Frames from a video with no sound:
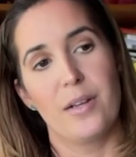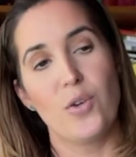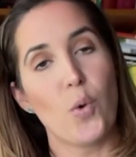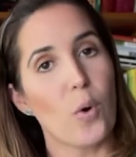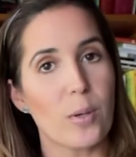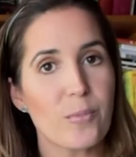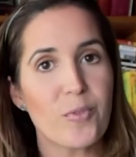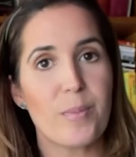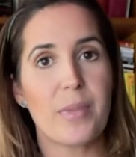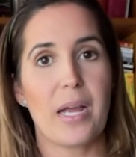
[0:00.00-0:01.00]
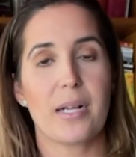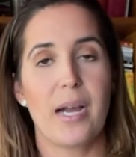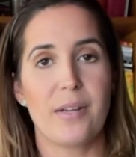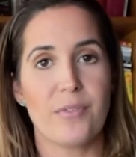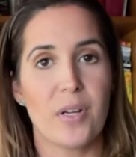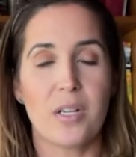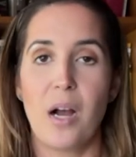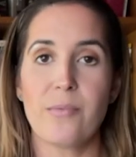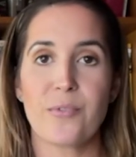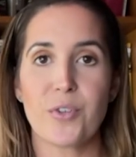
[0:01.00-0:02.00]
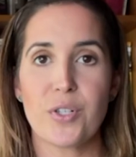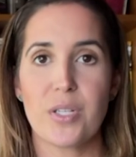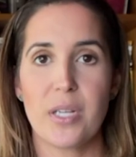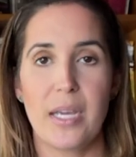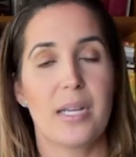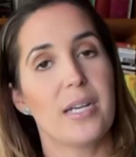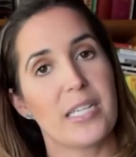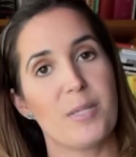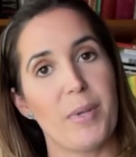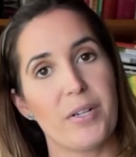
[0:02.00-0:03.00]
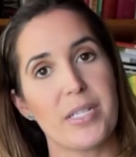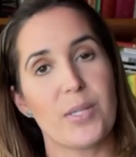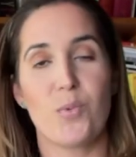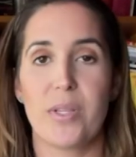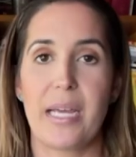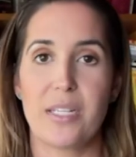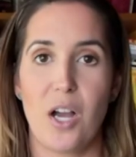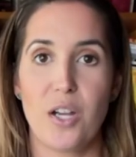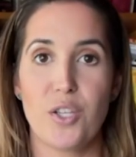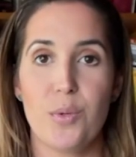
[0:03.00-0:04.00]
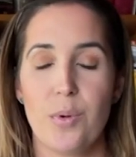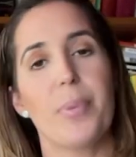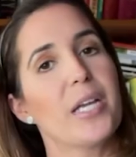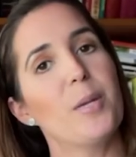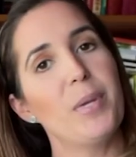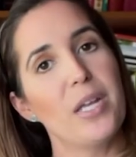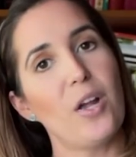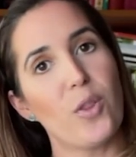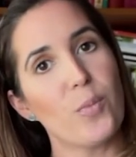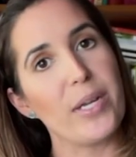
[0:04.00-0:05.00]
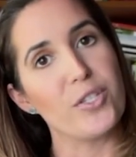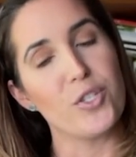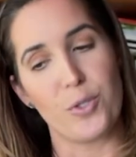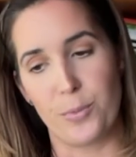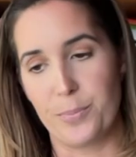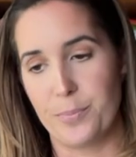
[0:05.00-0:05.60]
norm, from that kind of comfort in an experience and what that taught you, but it could be in other ways too.